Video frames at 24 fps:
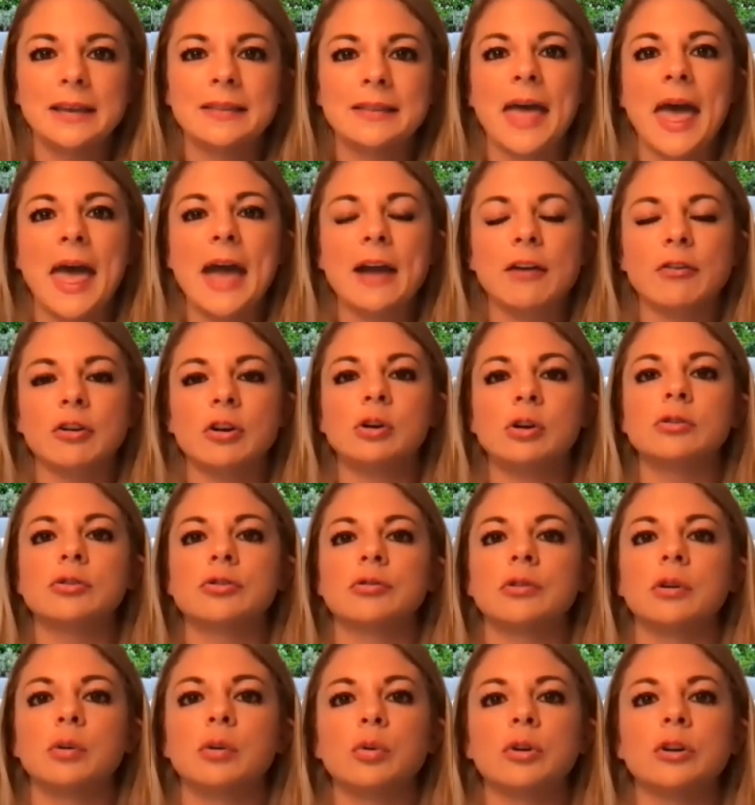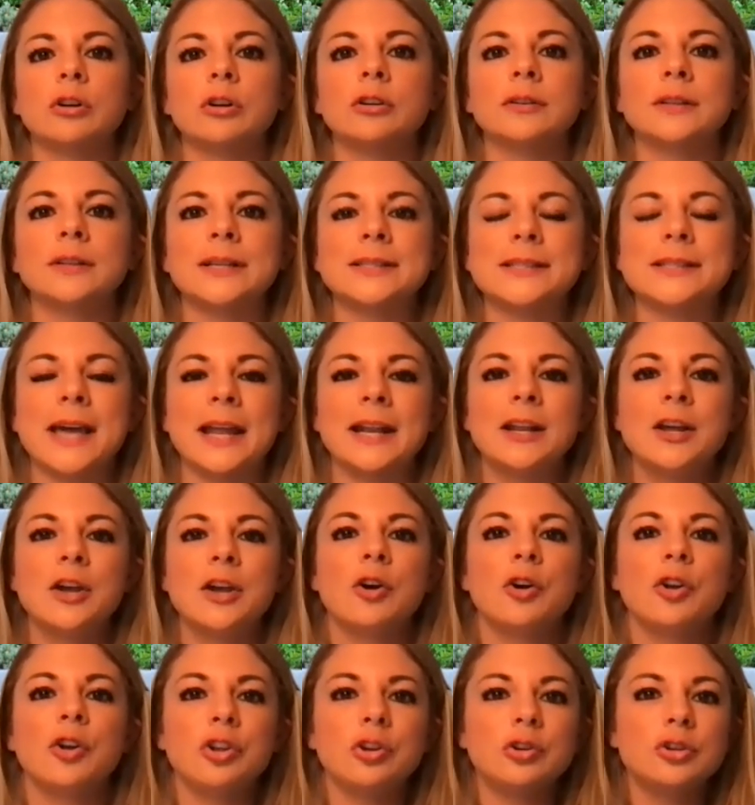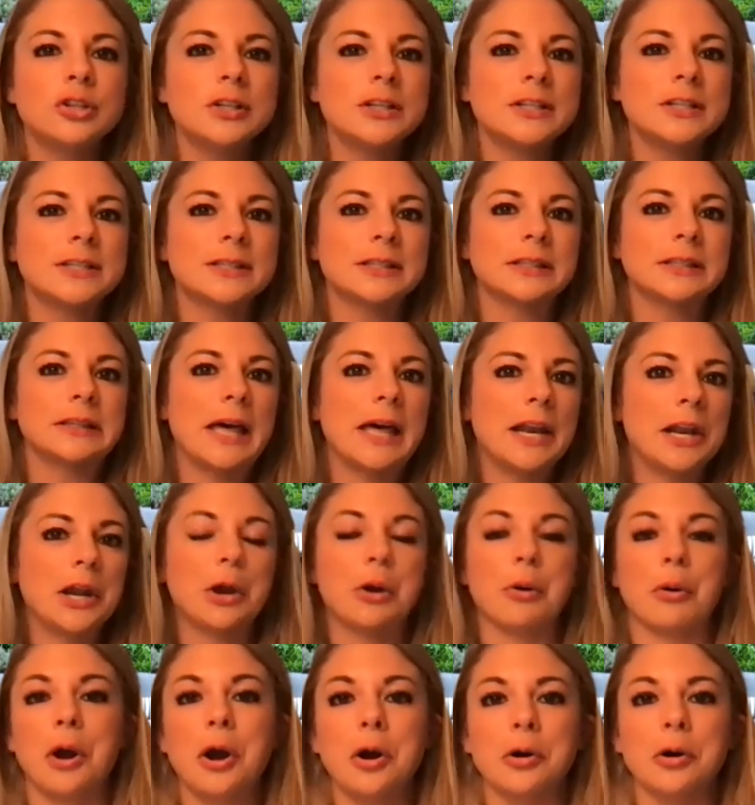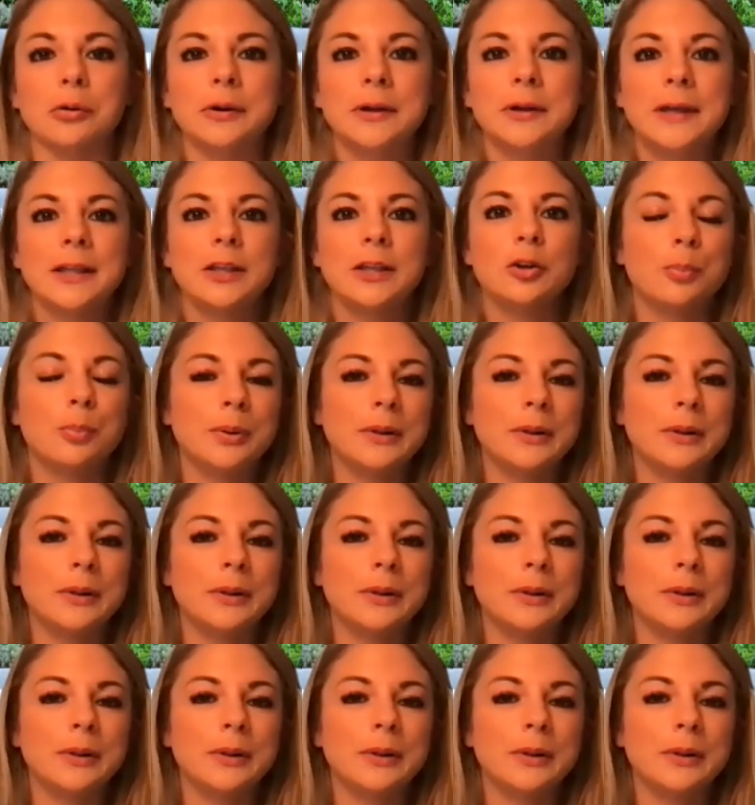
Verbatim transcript: in the agricultural world is that you just let it grow. You